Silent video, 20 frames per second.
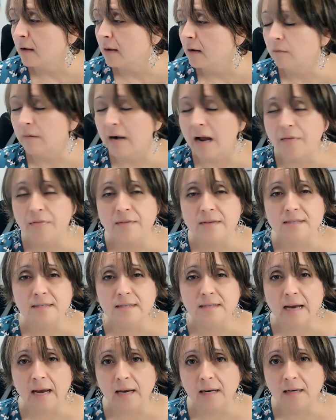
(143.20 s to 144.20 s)
around the
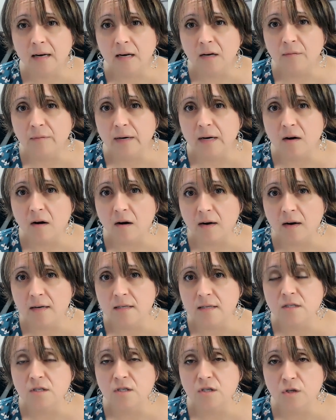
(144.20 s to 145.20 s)
state in
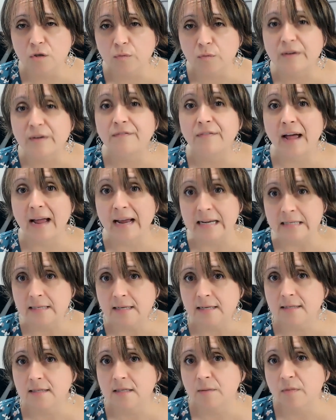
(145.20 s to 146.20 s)
regards to
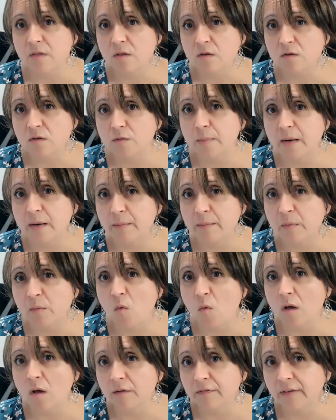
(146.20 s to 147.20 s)
revising some of those minimum
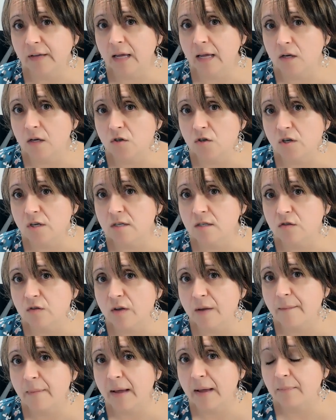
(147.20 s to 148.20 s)
qualifications.
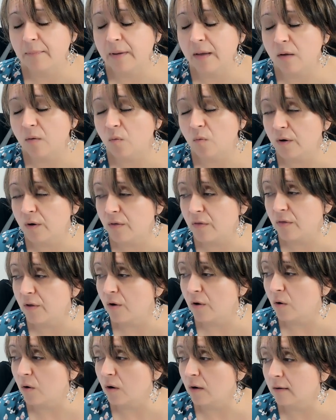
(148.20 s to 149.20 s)
So it might be worth
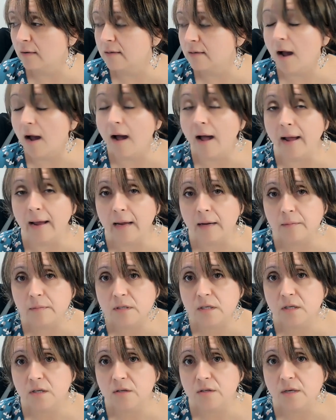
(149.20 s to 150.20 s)
your time
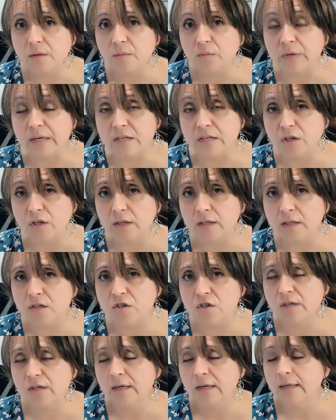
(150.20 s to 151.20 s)
to do some
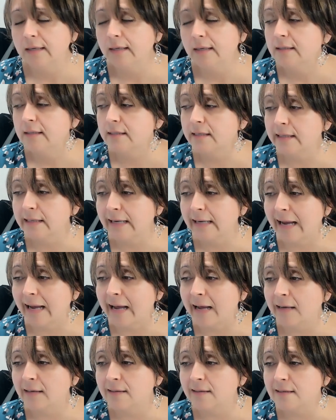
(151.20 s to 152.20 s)
research to look
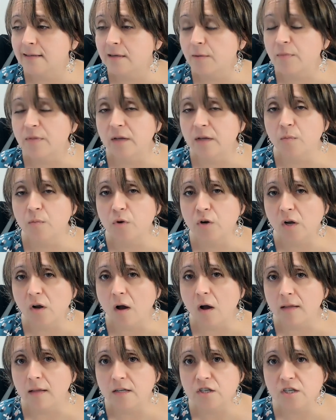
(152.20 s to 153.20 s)
at some of the community
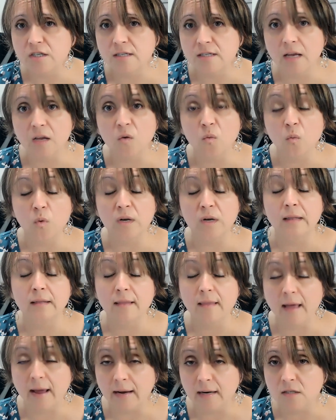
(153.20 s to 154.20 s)
colleges that you would
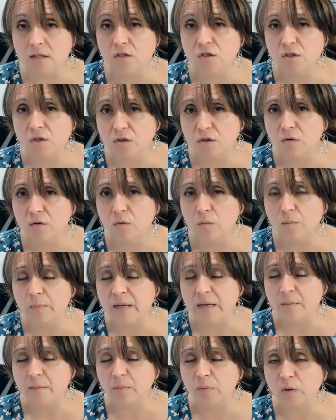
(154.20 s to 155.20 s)
like to
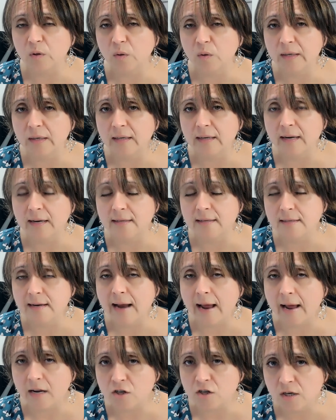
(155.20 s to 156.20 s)
be employed as an
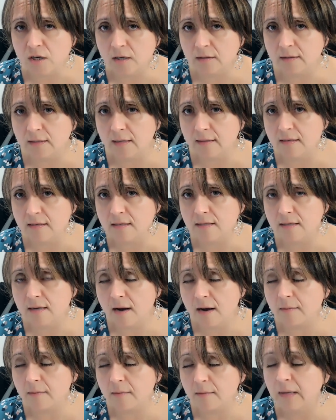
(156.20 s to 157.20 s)
adjunct at this
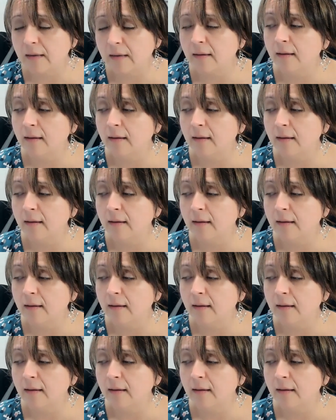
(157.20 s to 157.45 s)
time,